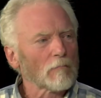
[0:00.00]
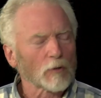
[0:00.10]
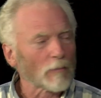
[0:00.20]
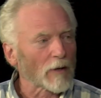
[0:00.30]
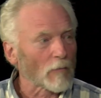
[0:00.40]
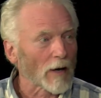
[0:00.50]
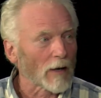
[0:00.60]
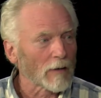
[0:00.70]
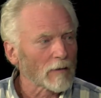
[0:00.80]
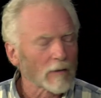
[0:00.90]
blew me
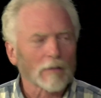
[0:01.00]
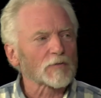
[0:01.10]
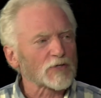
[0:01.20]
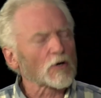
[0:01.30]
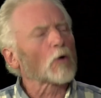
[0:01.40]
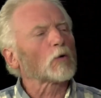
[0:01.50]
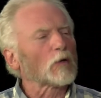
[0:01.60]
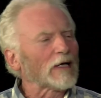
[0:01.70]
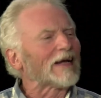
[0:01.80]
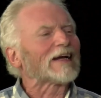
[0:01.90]
away. He was so
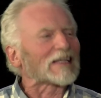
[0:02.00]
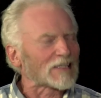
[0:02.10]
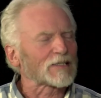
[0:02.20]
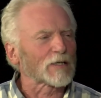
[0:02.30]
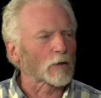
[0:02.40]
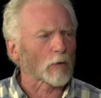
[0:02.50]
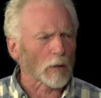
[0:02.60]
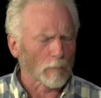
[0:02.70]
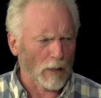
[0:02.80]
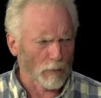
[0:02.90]
lean and sinewy,
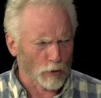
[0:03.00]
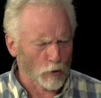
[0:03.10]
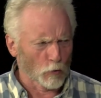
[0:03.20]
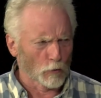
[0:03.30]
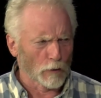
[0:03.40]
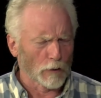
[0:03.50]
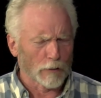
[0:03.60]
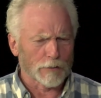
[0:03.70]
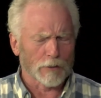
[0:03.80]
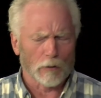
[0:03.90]
maybe mm-hmm. too lean
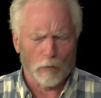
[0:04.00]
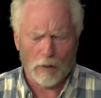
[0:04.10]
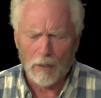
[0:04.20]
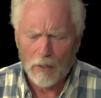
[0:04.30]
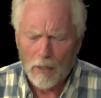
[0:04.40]
and sinewy.